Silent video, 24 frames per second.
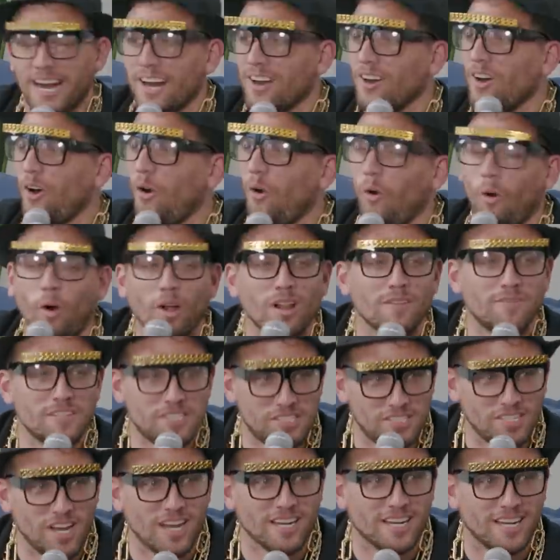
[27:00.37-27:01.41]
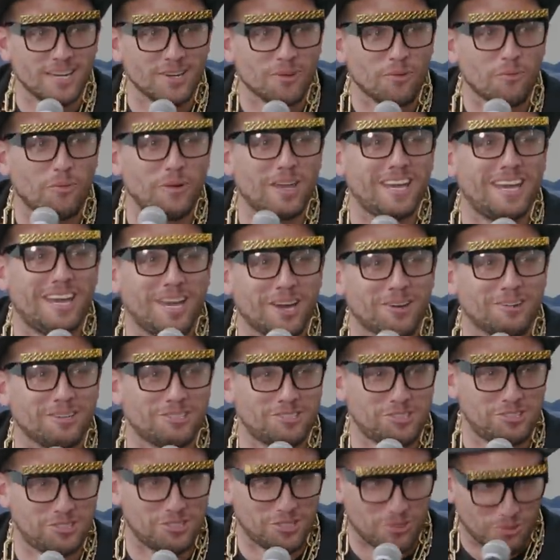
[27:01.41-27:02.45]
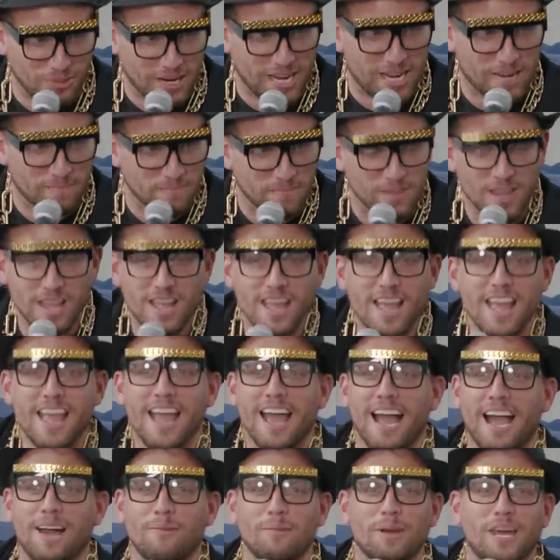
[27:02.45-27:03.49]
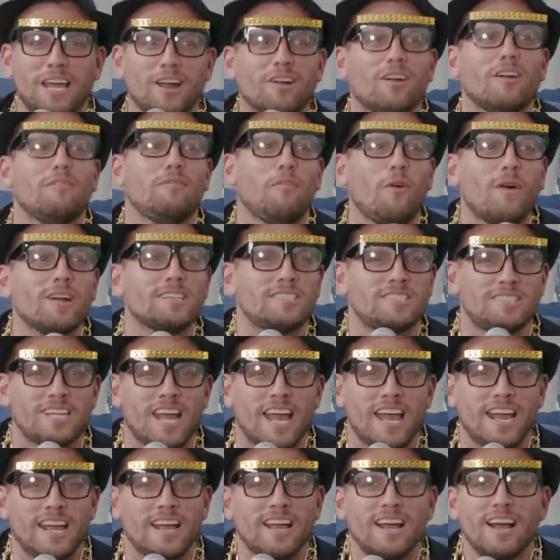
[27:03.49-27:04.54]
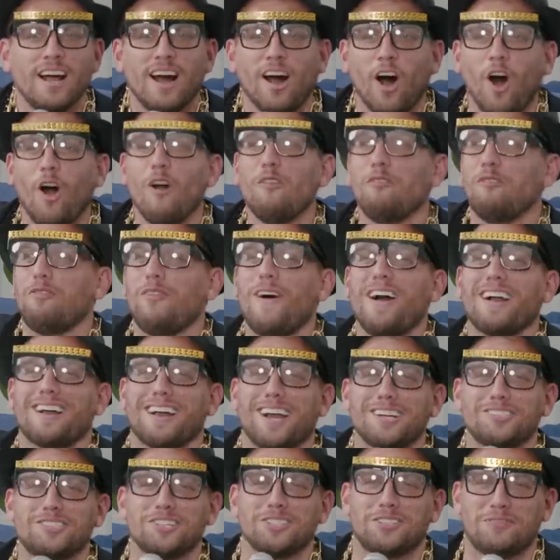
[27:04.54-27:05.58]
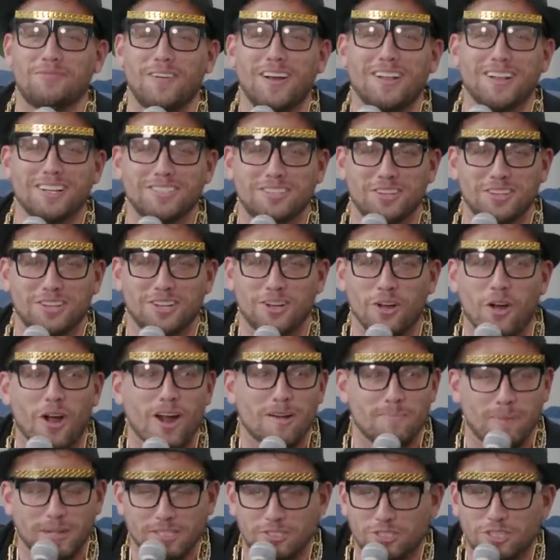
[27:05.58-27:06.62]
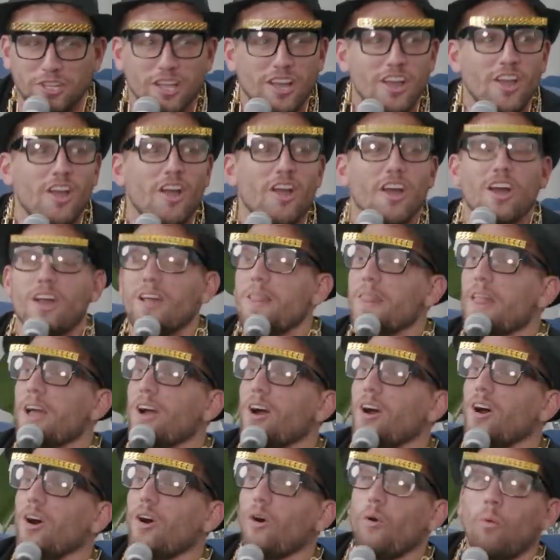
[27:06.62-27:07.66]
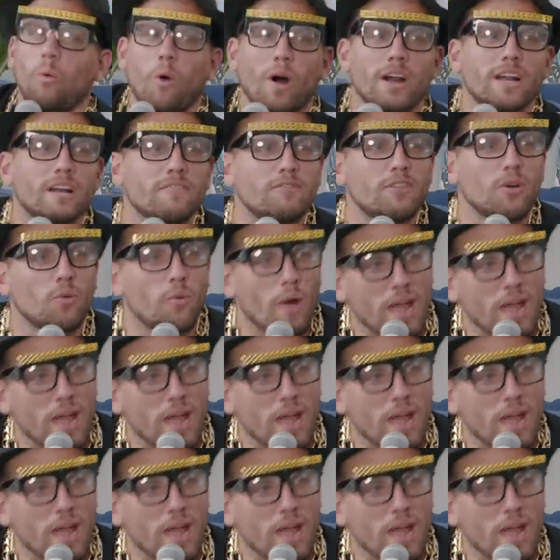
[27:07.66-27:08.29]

there. All of a sudden, we hear a scream and we hear a voice say, Oh, f- I just fell into the garbage. One of the